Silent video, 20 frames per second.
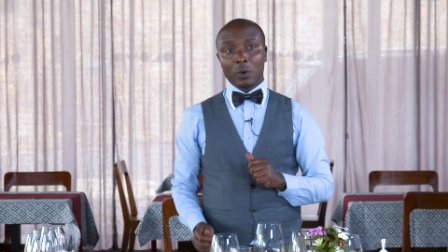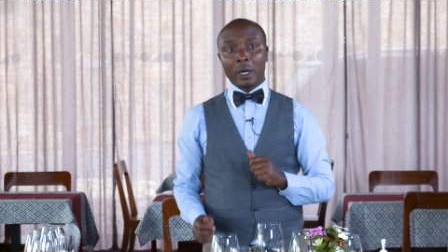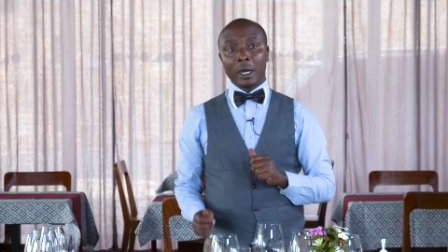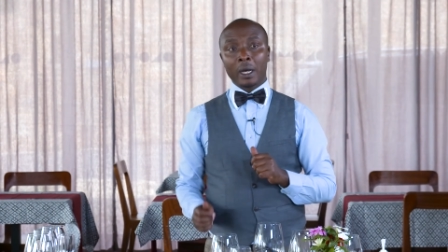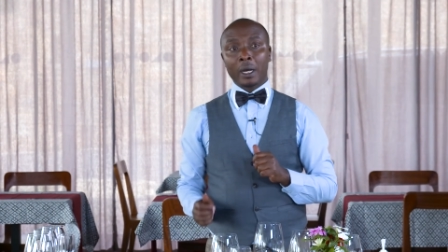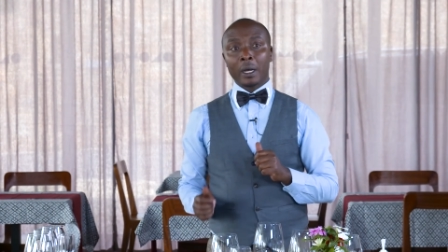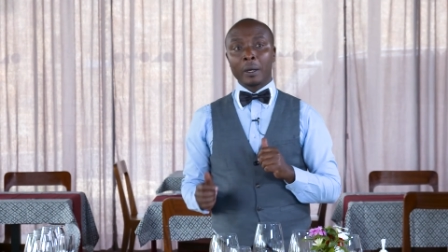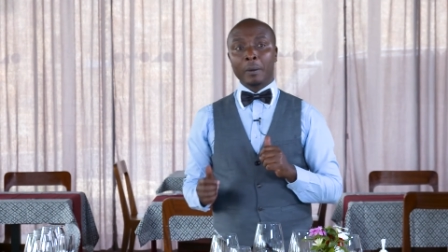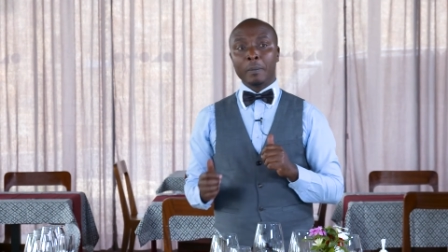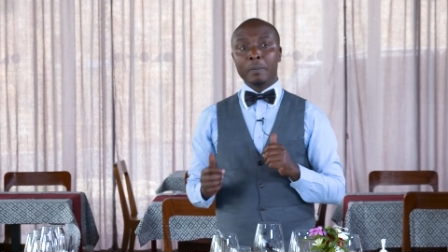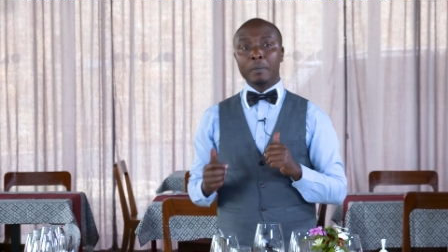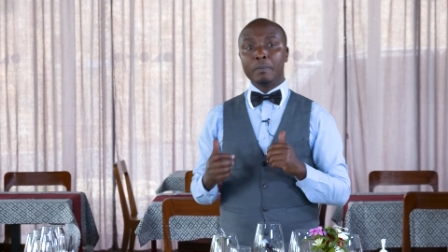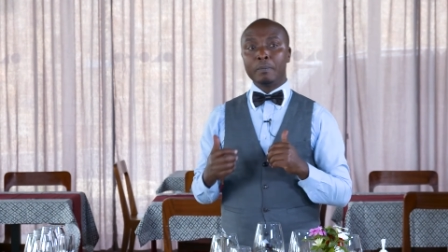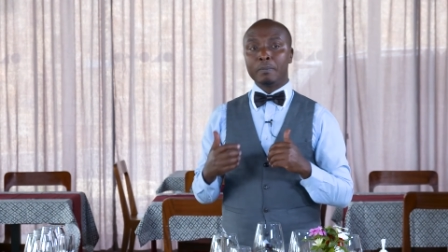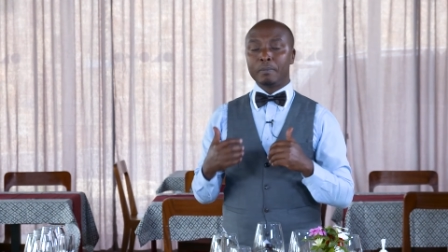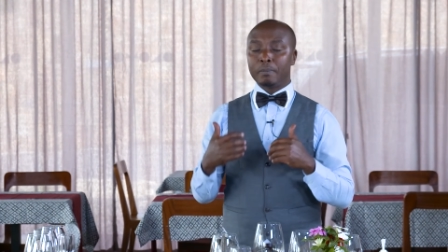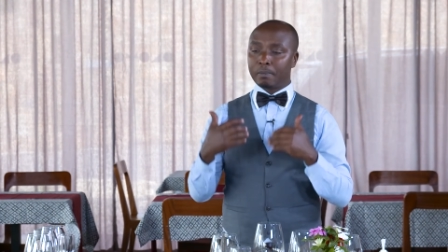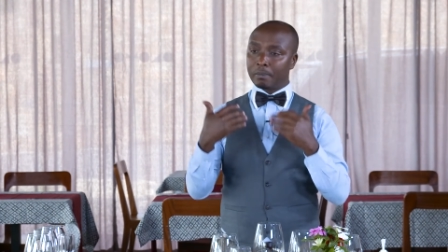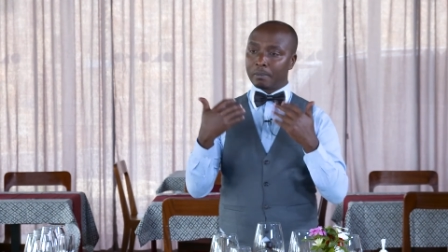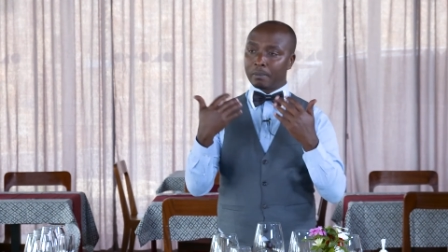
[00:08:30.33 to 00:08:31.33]

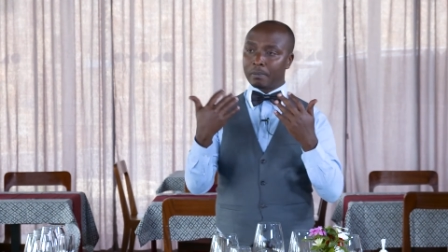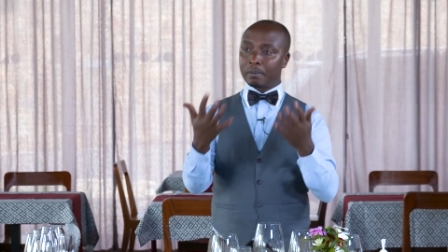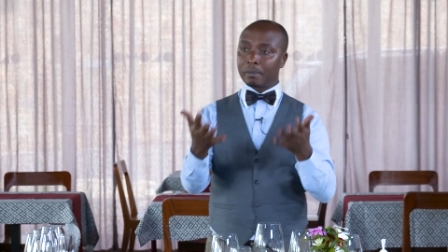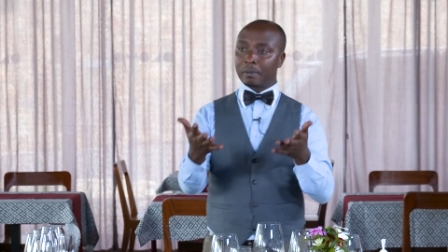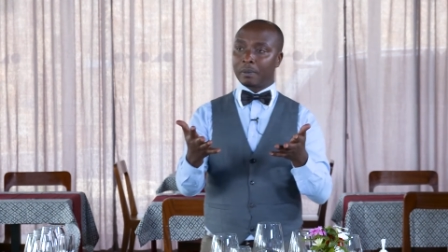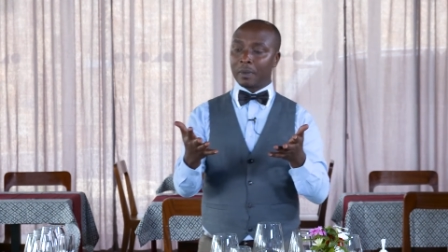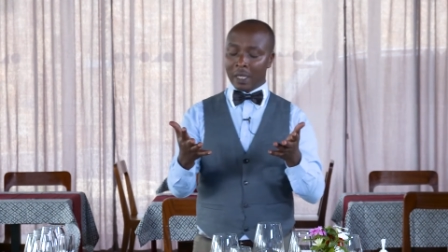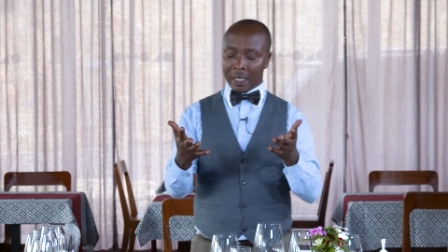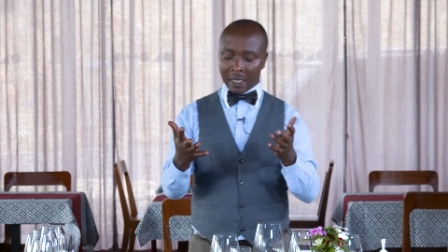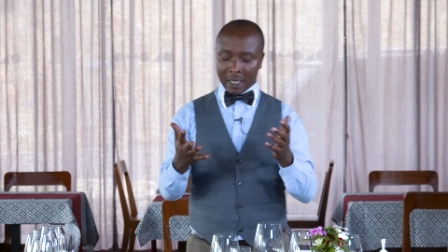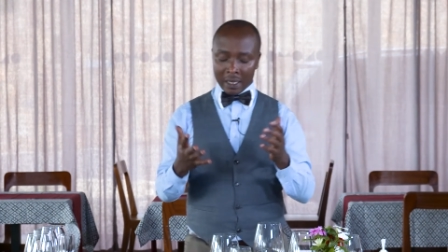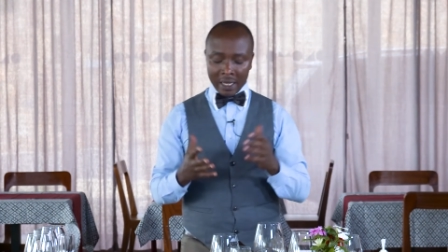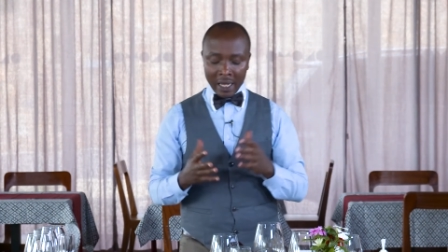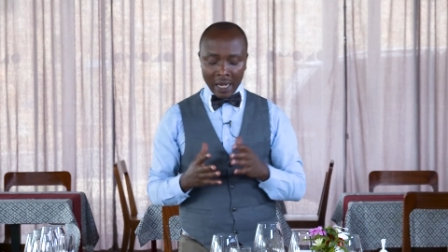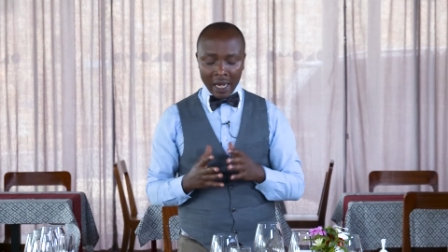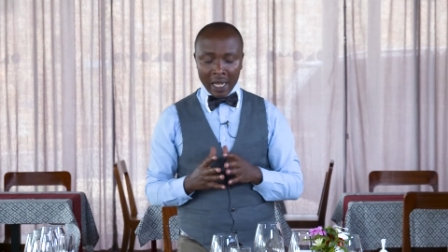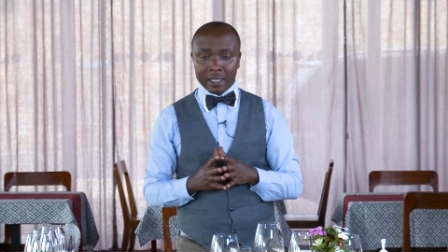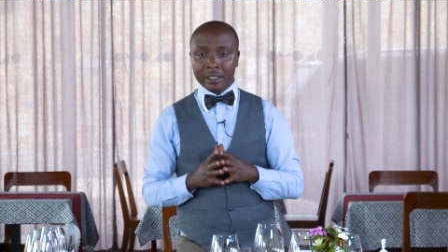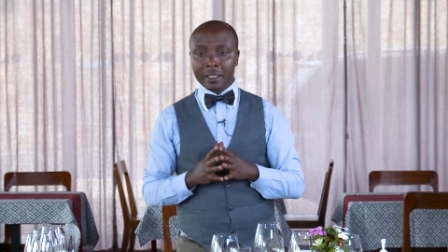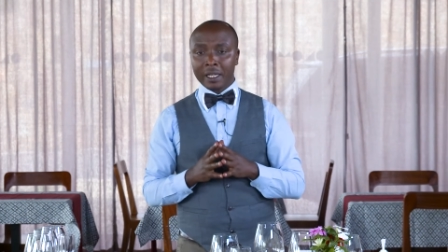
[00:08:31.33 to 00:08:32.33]
the
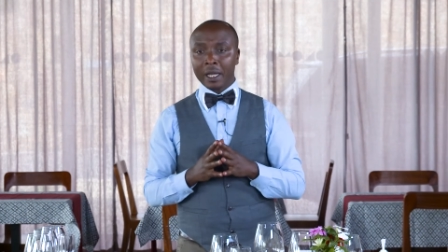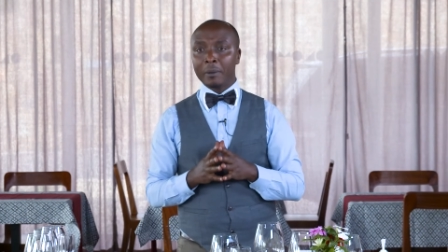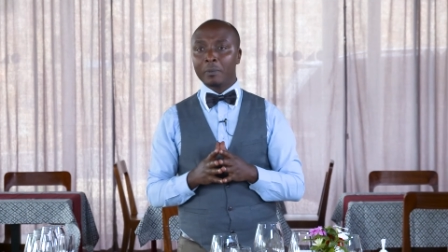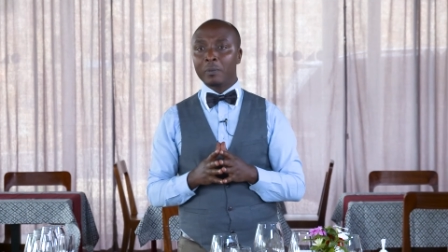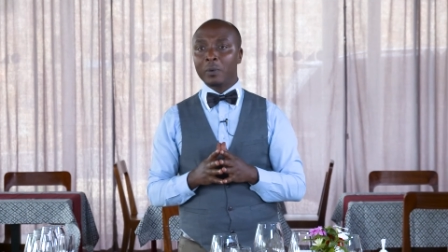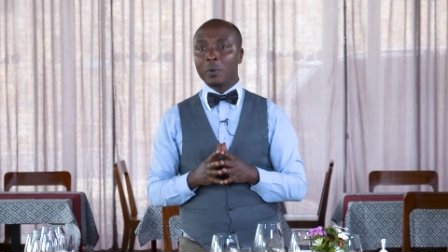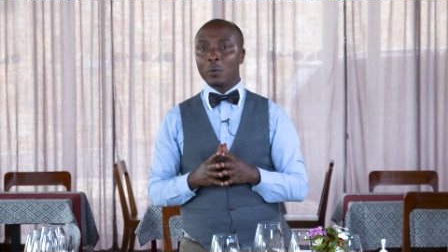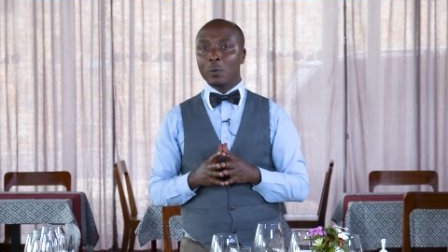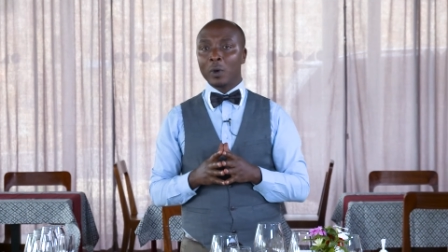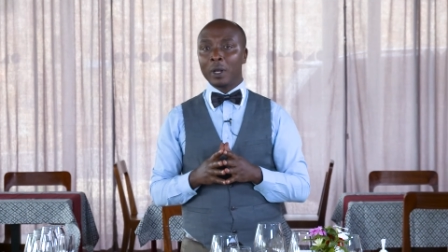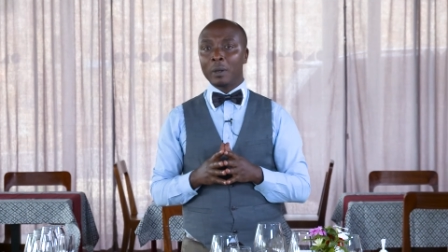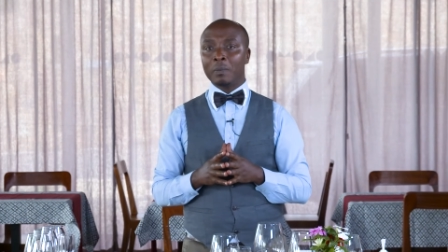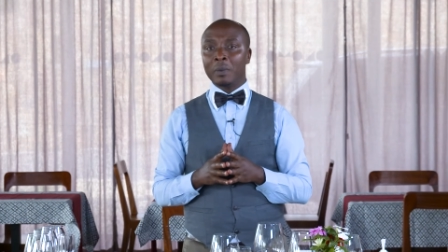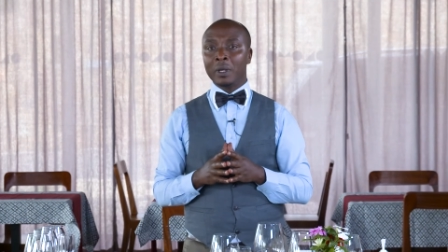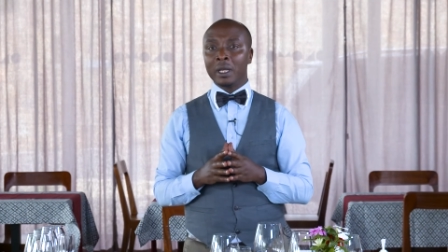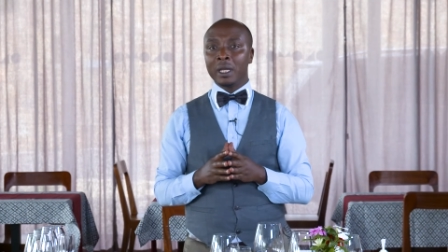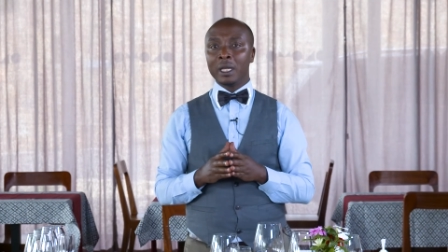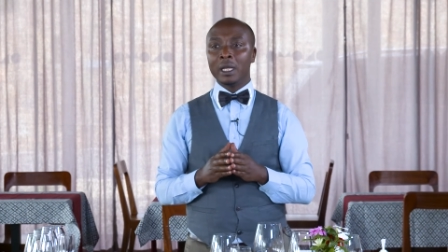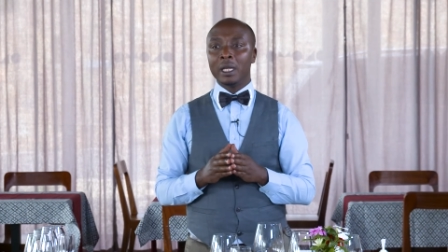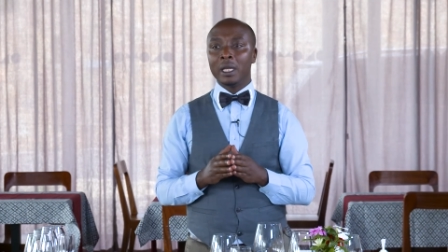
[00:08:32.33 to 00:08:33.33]
next step will
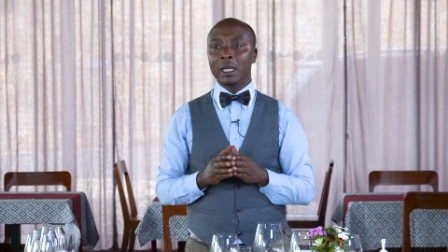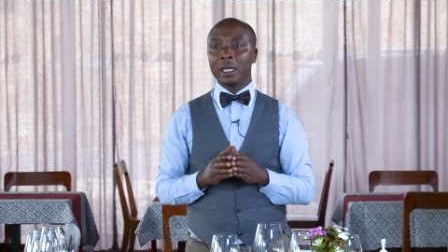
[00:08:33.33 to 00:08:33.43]
be